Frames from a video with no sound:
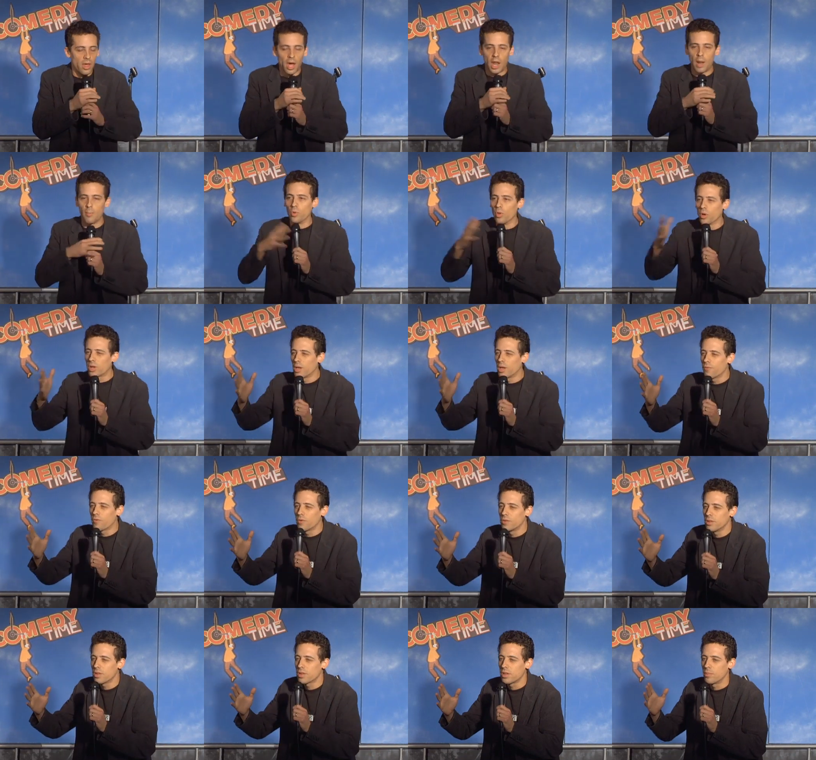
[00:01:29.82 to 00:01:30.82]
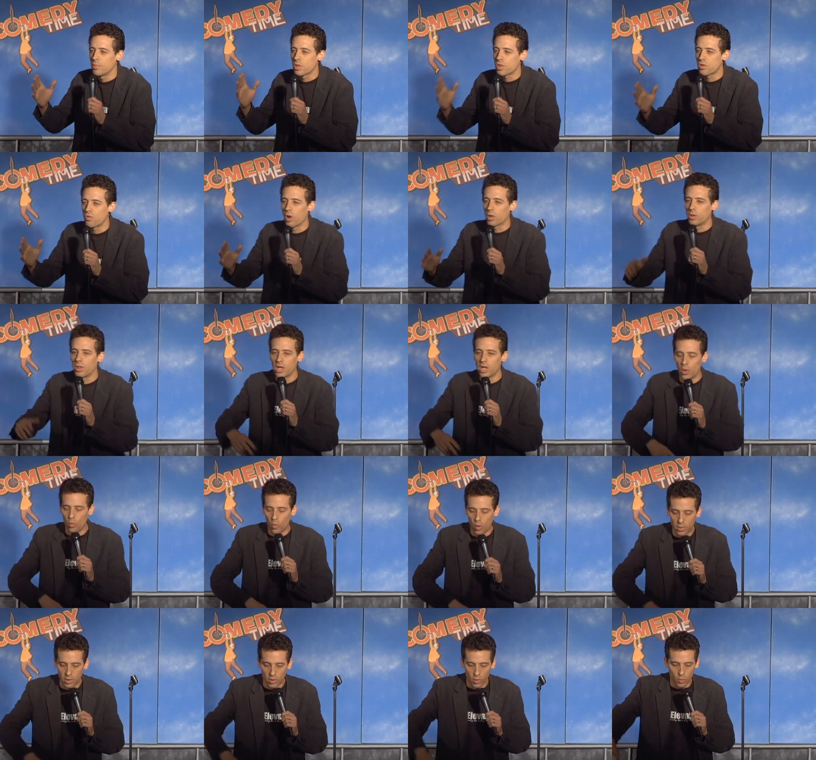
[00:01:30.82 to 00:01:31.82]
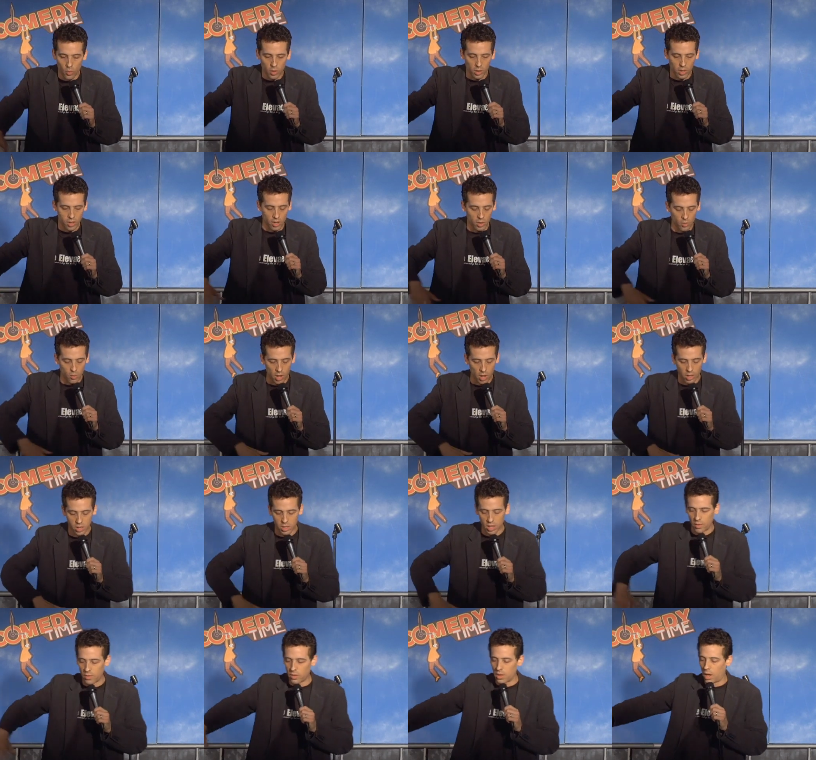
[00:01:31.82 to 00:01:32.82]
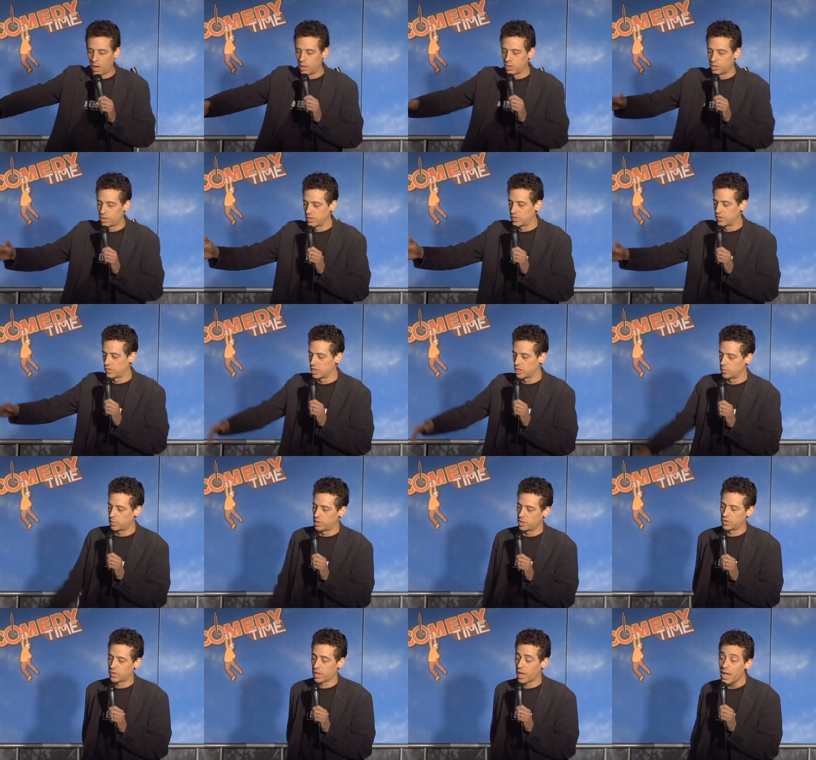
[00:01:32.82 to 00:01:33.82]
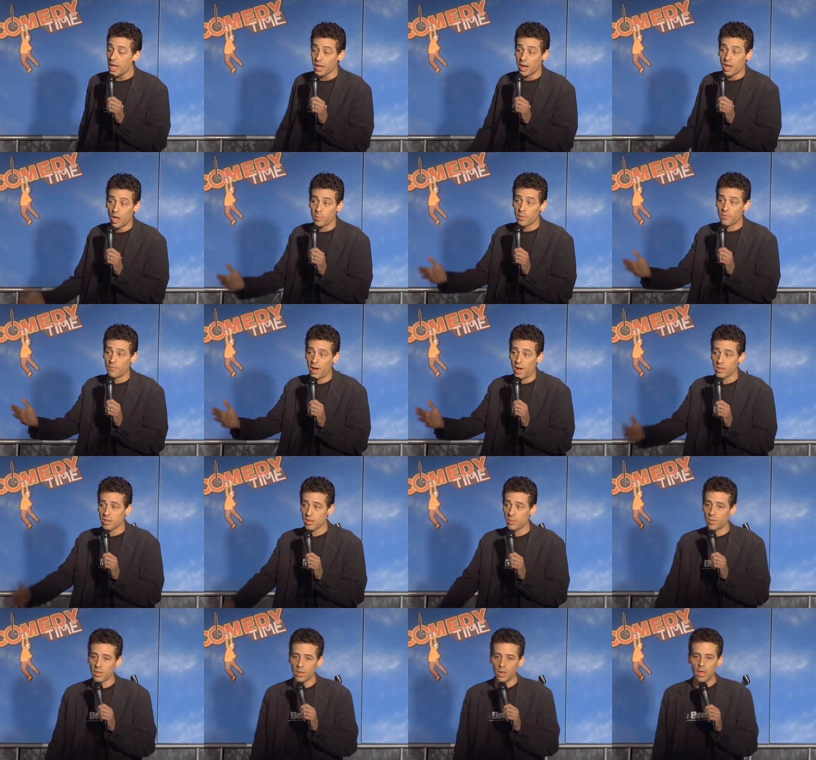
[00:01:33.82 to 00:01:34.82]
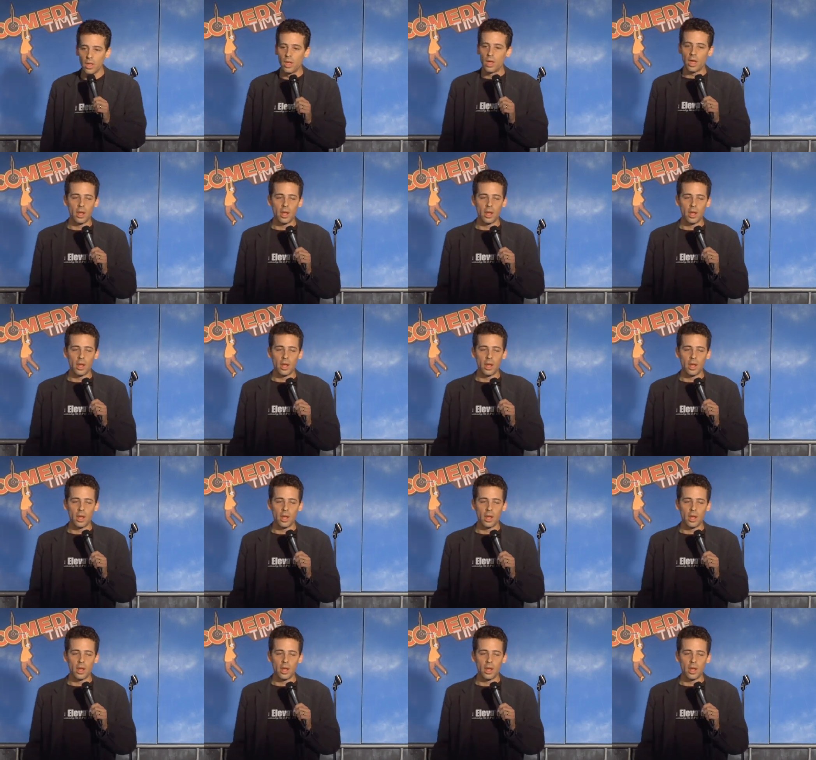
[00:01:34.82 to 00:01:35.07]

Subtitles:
I'm looking for this, and I'm struggling, and a woman who works there walks down the aisle, and she sees me, and she's like, hey, can I help you find something?